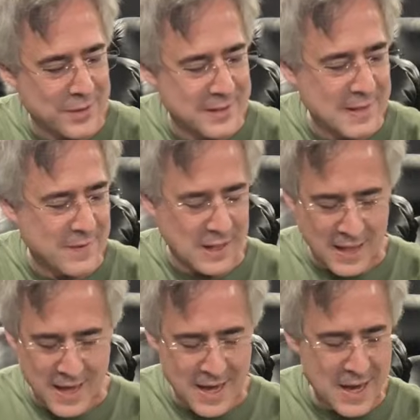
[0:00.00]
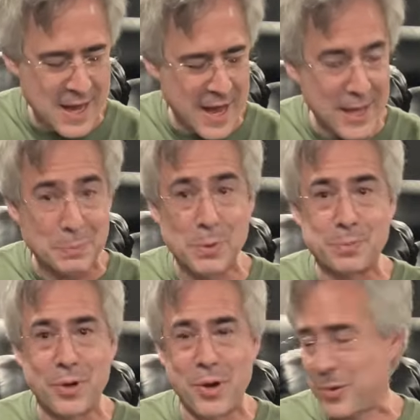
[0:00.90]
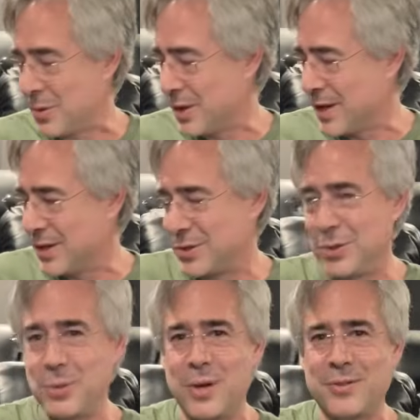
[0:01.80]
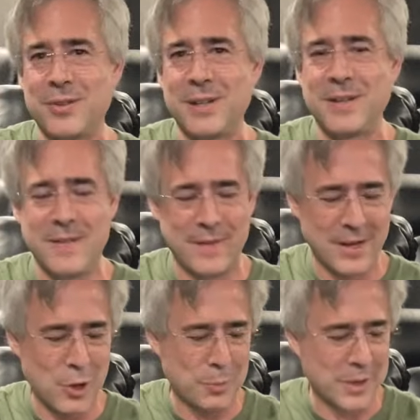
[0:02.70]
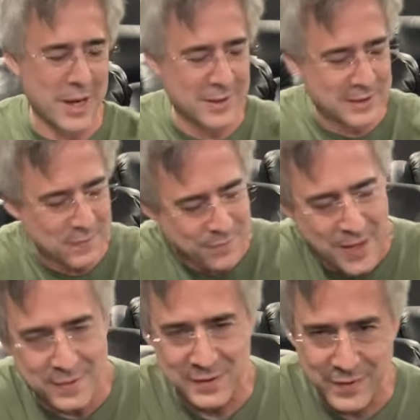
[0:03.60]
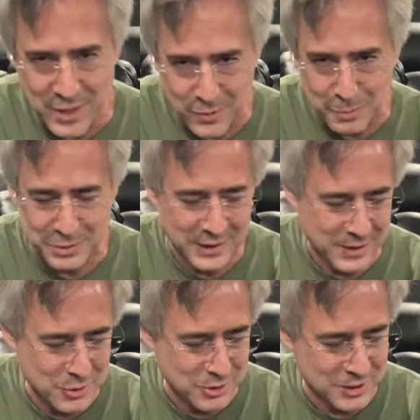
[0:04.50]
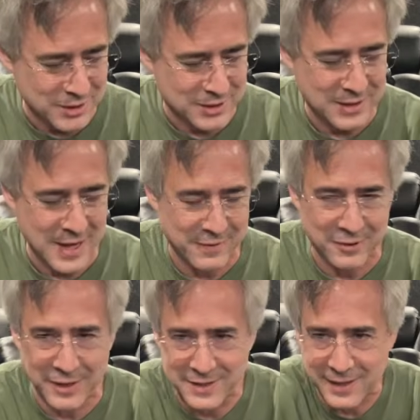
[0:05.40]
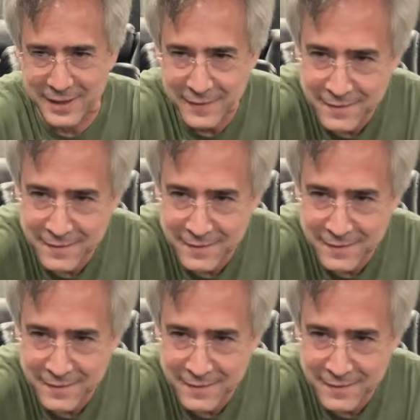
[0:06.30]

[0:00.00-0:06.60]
the Devialet Expert Pro 200. I hope you guys didn't find this video completely useless. Have a great day.